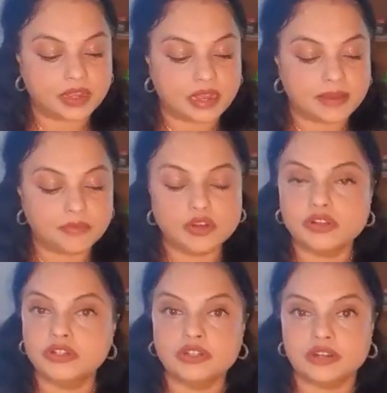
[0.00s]
I'm not
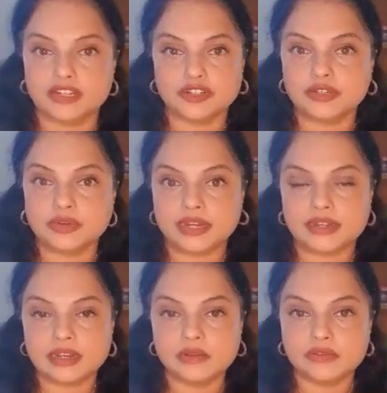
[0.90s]
going to crush it right
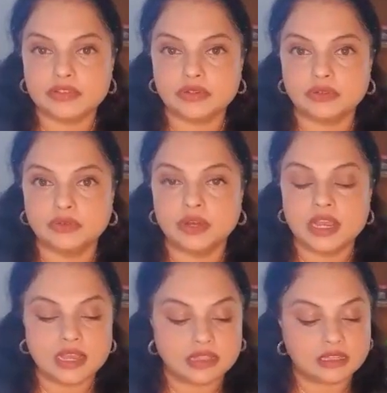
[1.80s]
now. So
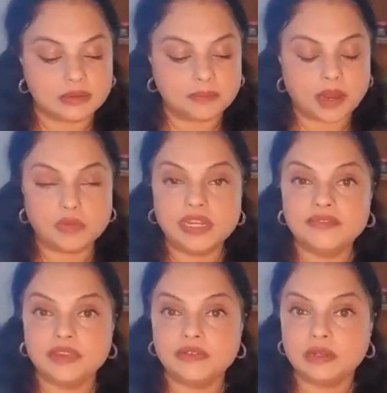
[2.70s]
the pounding
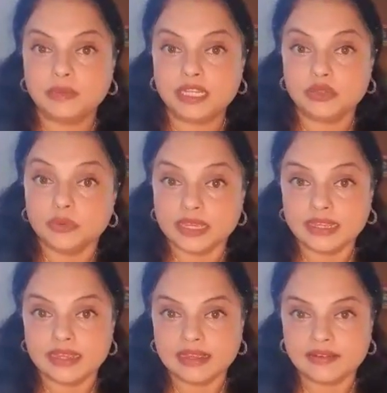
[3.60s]
we will be
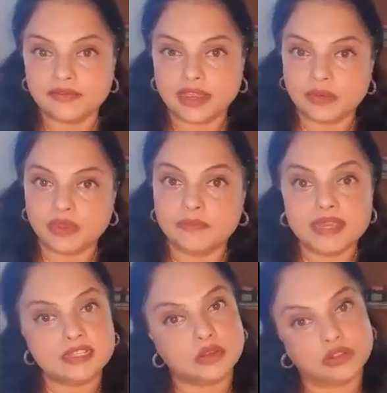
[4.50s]
doing when we
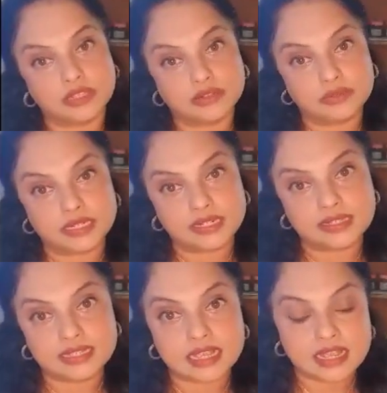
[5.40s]
mix all the
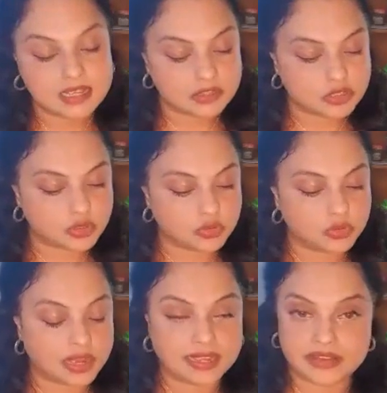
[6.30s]
ingredients. So
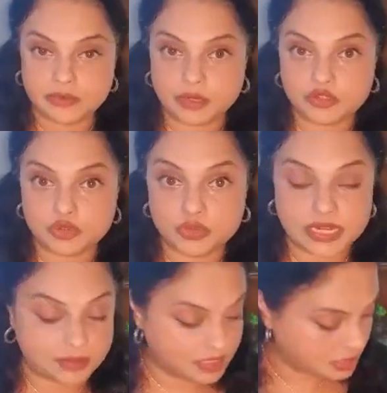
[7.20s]
I have got 2
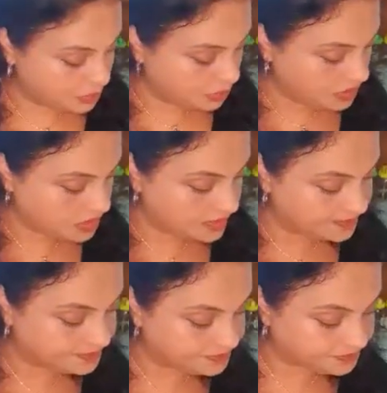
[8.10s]
tablespoons
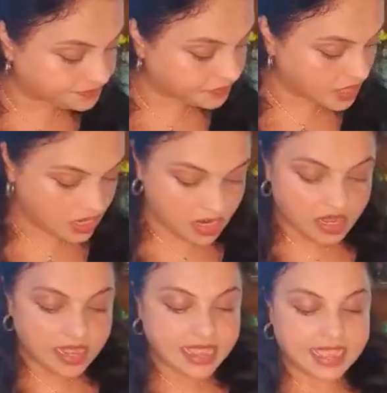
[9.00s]

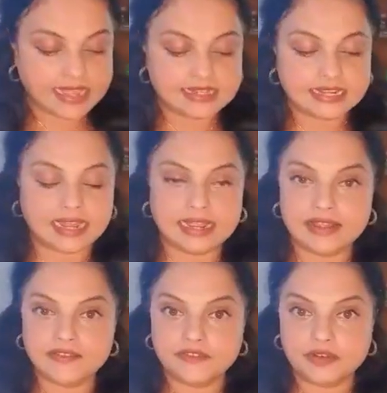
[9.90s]
and I
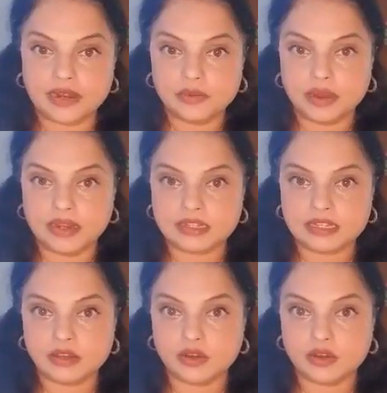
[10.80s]
have 1 wadi